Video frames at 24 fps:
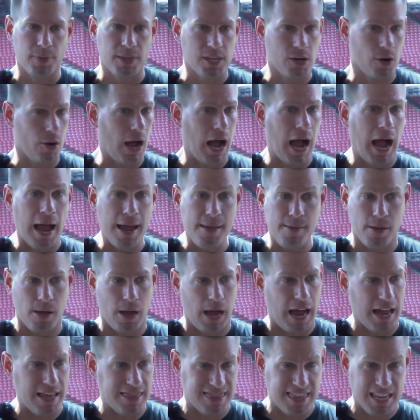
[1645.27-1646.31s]
You know,
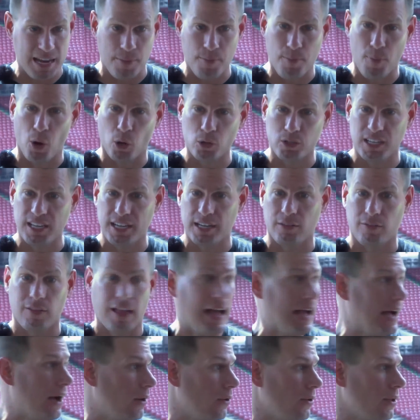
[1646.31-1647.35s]
I think
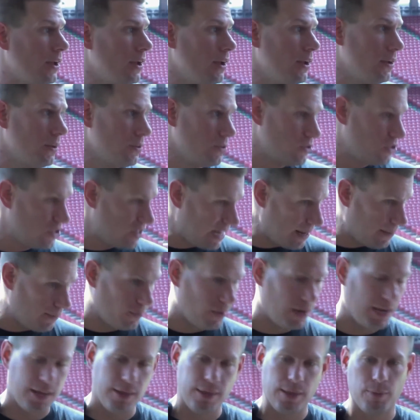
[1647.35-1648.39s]
multi-cloud, same
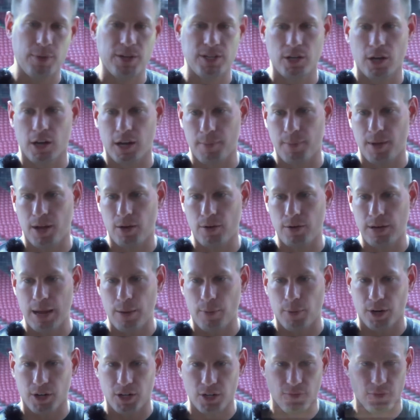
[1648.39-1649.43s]
way that we talk about
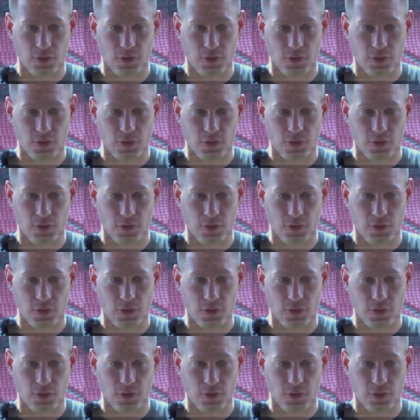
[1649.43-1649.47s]
network